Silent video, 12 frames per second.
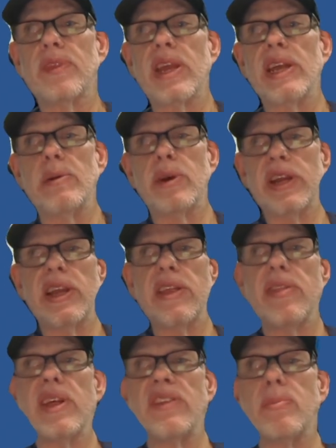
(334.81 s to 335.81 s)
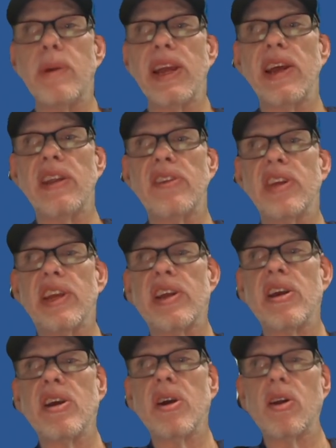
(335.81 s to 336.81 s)
Anyway, that's my hot take.
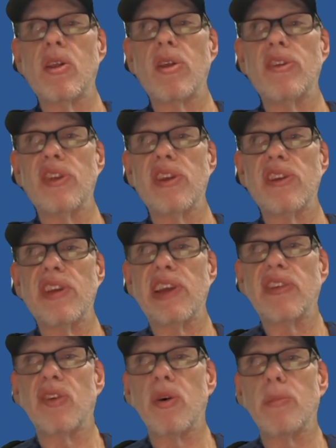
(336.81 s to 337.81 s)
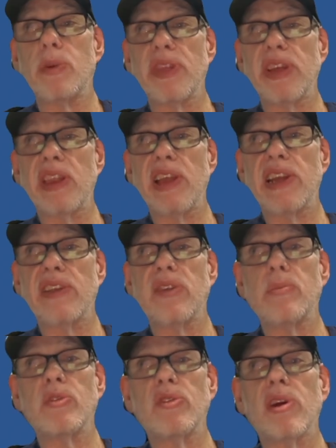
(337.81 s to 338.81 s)
Claude's going to take us home with a like and
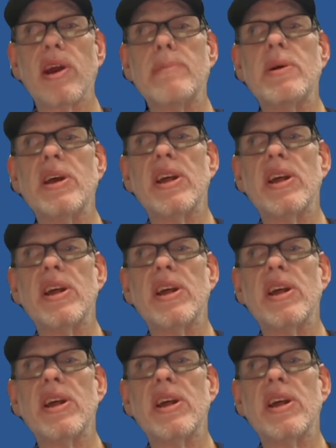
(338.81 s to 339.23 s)
subscribe.